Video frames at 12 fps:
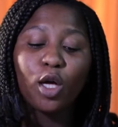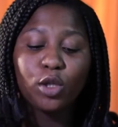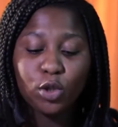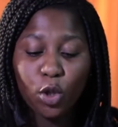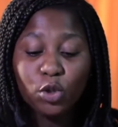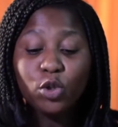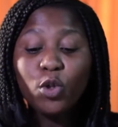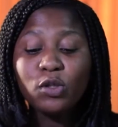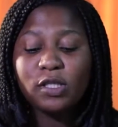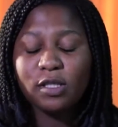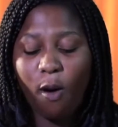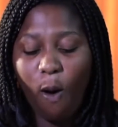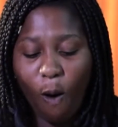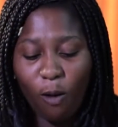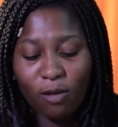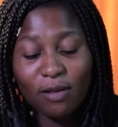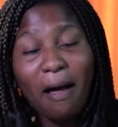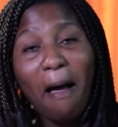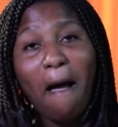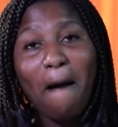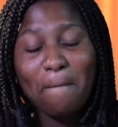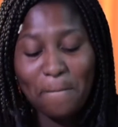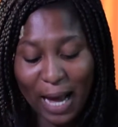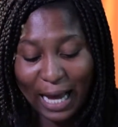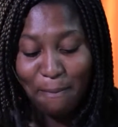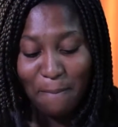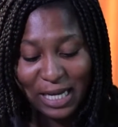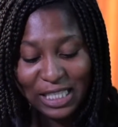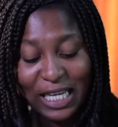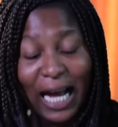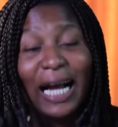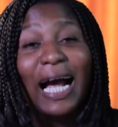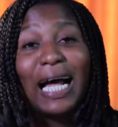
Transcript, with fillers: Sosu's Call by Meshack